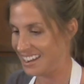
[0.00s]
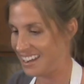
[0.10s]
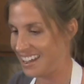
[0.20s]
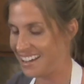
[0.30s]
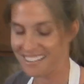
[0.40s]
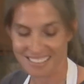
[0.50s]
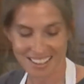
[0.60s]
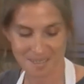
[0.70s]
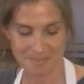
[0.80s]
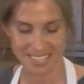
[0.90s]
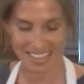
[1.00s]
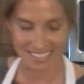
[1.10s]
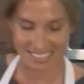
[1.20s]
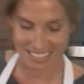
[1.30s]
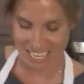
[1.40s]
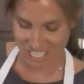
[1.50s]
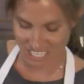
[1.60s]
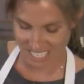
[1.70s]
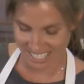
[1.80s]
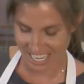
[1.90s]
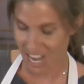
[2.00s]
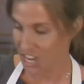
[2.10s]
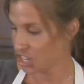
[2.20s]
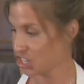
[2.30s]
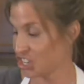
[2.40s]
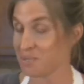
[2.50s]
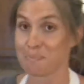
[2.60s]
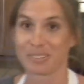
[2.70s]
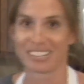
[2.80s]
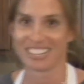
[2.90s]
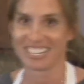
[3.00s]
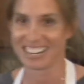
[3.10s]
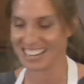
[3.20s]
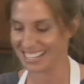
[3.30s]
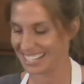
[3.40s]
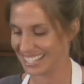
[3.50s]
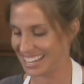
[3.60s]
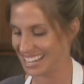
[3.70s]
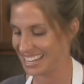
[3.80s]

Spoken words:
Now comes that delicious shrimp goodness.